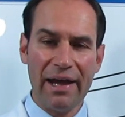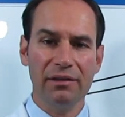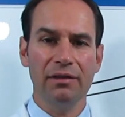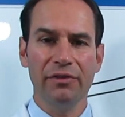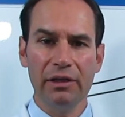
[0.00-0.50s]

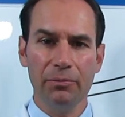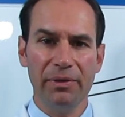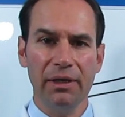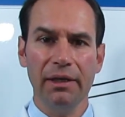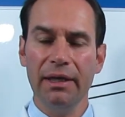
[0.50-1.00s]

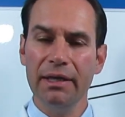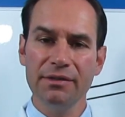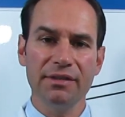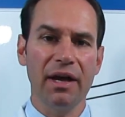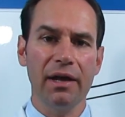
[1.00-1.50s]
developing
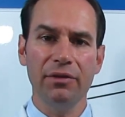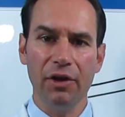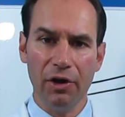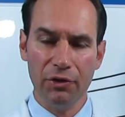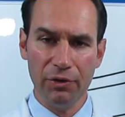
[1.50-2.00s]
inside the
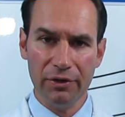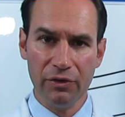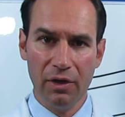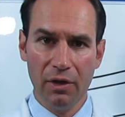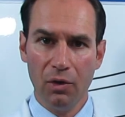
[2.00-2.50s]

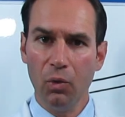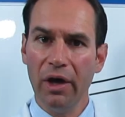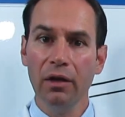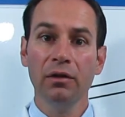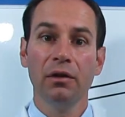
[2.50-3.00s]
arteries.
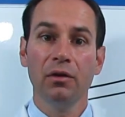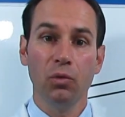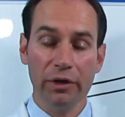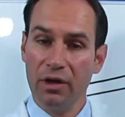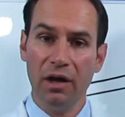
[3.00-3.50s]
Well,
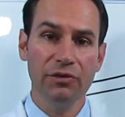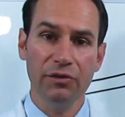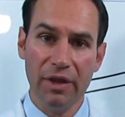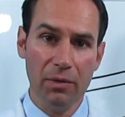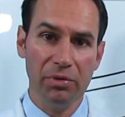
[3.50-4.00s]
what
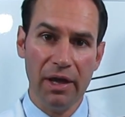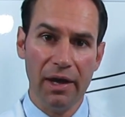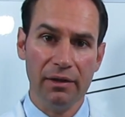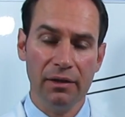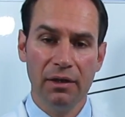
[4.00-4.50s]
causes that
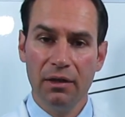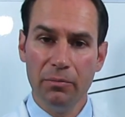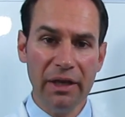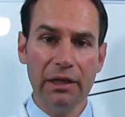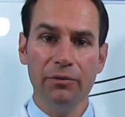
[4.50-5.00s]
plaque?
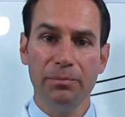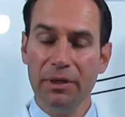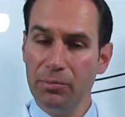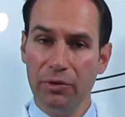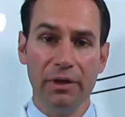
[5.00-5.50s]
Many
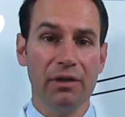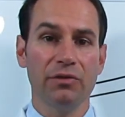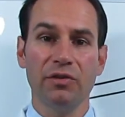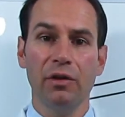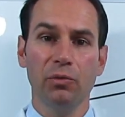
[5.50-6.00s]
people that
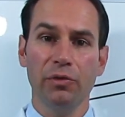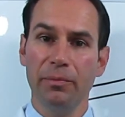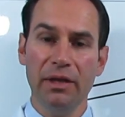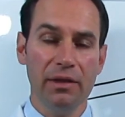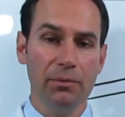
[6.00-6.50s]
consult with
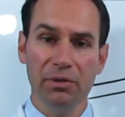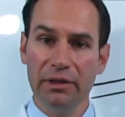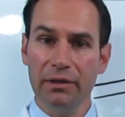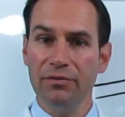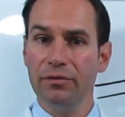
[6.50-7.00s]
me, they
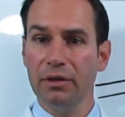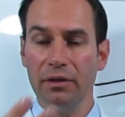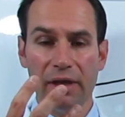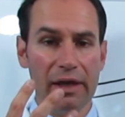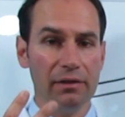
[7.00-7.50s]

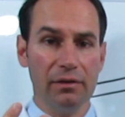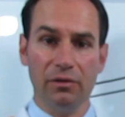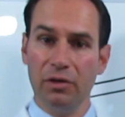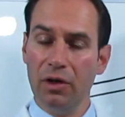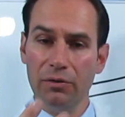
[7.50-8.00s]
believe that,
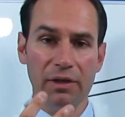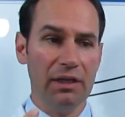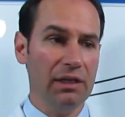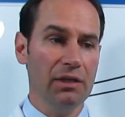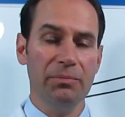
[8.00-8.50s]
they
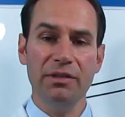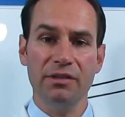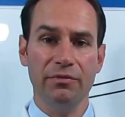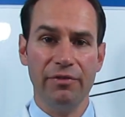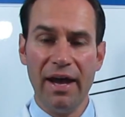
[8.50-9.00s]
eat a piece
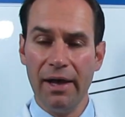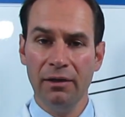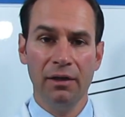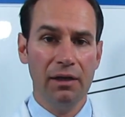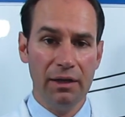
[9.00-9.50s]
of fat
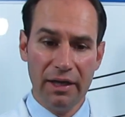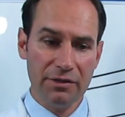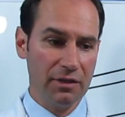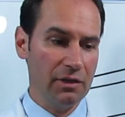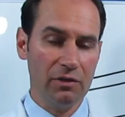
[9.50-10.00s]
and
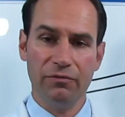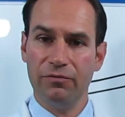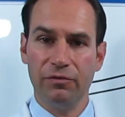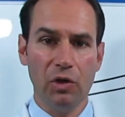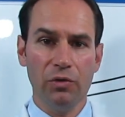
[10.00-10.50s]
that's going to
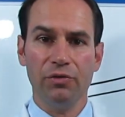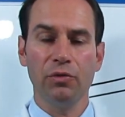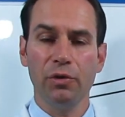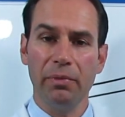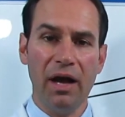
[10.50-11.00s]
flow
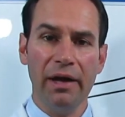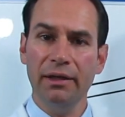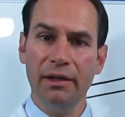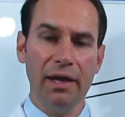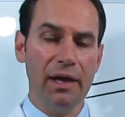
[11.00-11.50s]
through their
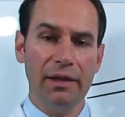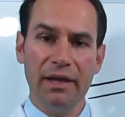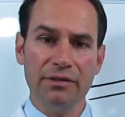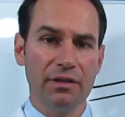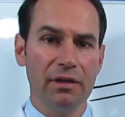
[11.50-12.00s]
body and
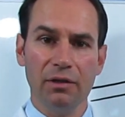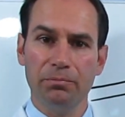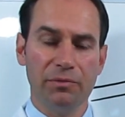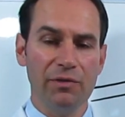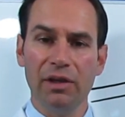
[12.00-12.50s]
that's going to
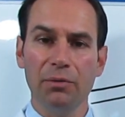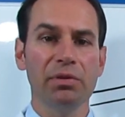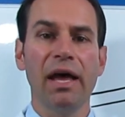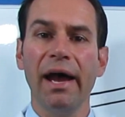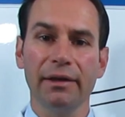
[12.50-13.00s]
develop
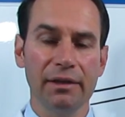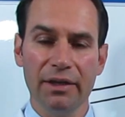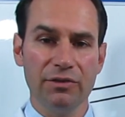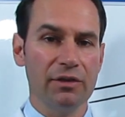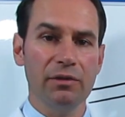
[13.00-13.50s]
plaque and
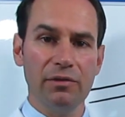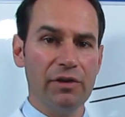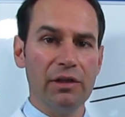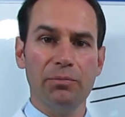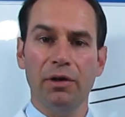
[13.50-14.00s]
that's going to
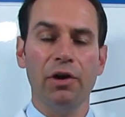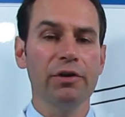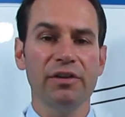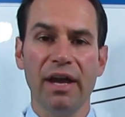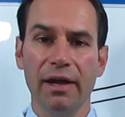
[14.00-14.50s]
develop a heart
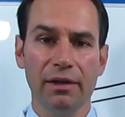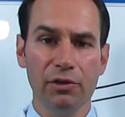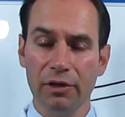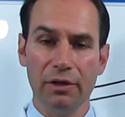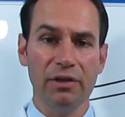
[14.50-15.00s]
attack and
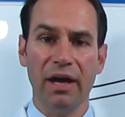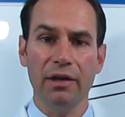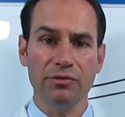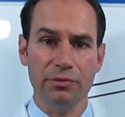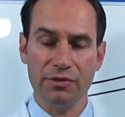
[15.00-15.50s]
they're going to die
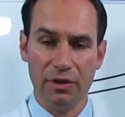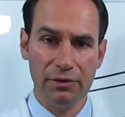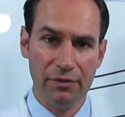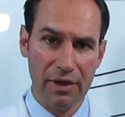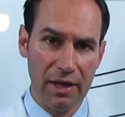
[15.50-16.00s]
as a
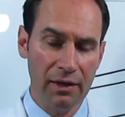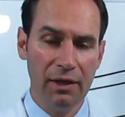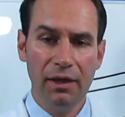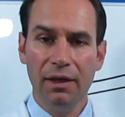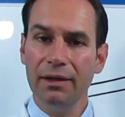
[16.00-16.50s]
result of that.
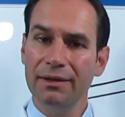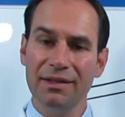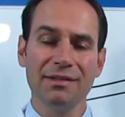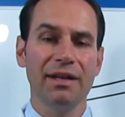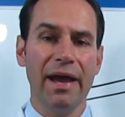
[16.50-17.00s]
It
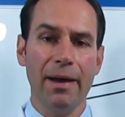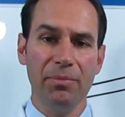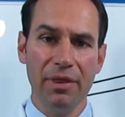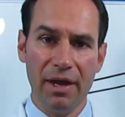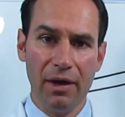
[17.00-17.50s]
doesn't
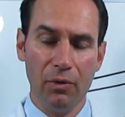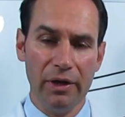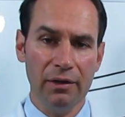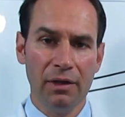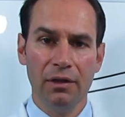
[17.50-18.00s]
happen that
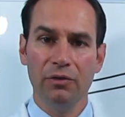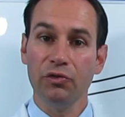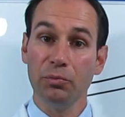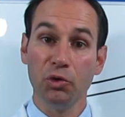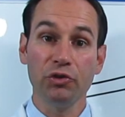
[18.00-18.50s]
way.
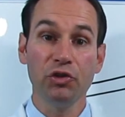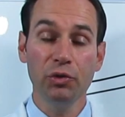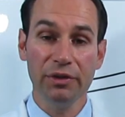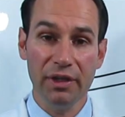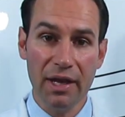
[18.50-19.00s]
There's more
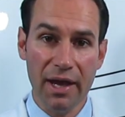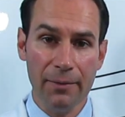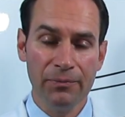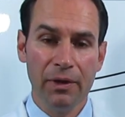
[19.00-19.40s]
to it than that.